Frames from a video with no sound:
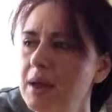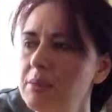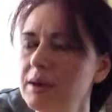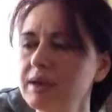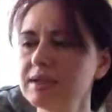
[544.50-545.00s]

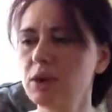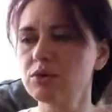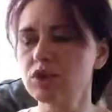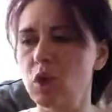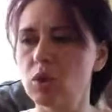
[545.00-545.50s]
because I
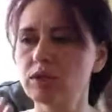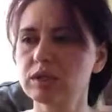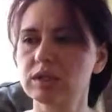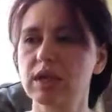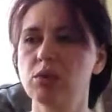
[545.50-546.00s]
was the
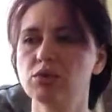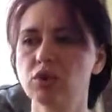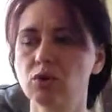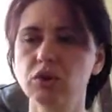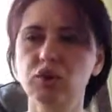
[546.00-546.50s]
oldest and I was
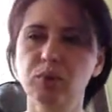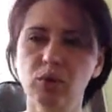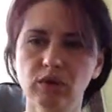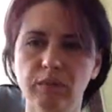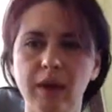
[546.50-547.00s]
always
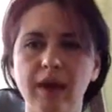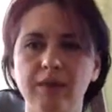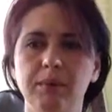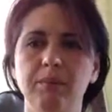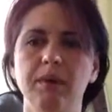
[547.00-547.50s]
pulled
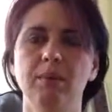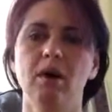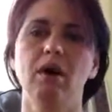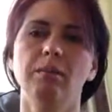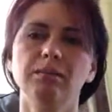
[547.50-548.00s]
back by my
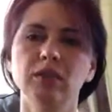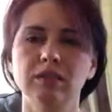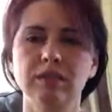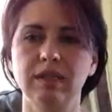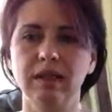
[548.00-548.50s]
mom to
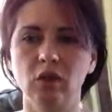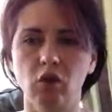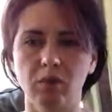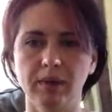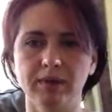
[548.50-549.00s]
stay at
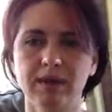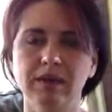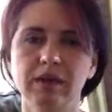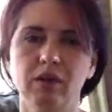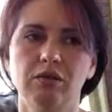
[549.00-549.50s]
home and take
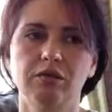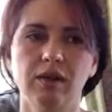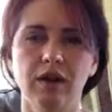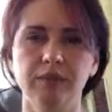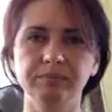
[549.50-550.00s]
care of
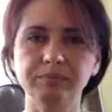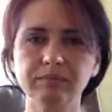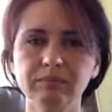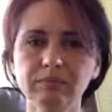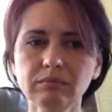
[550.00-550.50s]

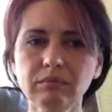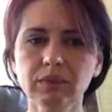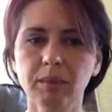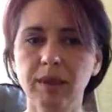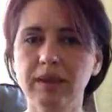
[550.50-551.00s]

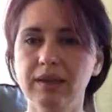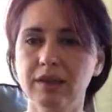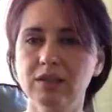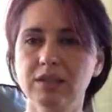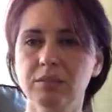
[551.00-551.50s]
my
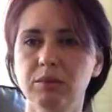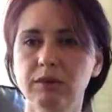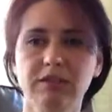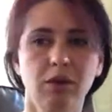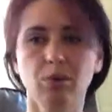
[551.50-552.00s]
younger
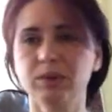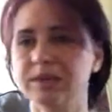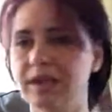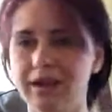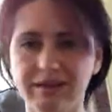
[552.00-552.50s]
siblings. I
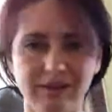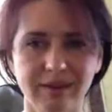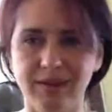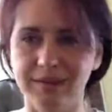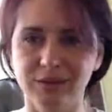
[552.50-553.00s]
always had a
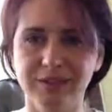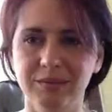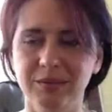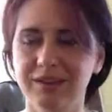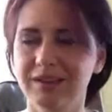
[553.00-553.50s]
younger
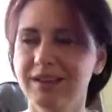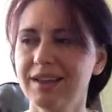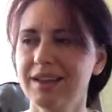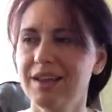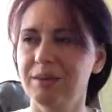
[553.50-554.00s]
sibling,
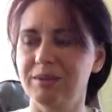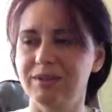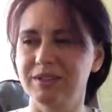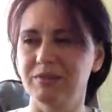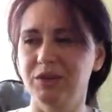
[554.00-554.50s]

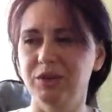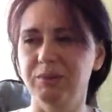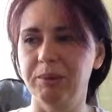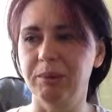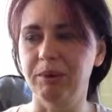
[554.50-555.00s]
because every year
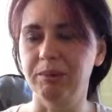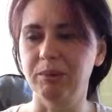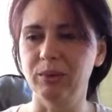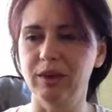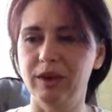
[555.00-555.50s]
my mom
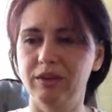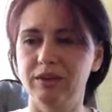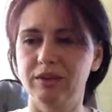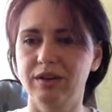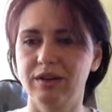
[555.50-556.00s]
would
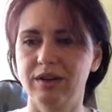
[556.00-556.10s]
either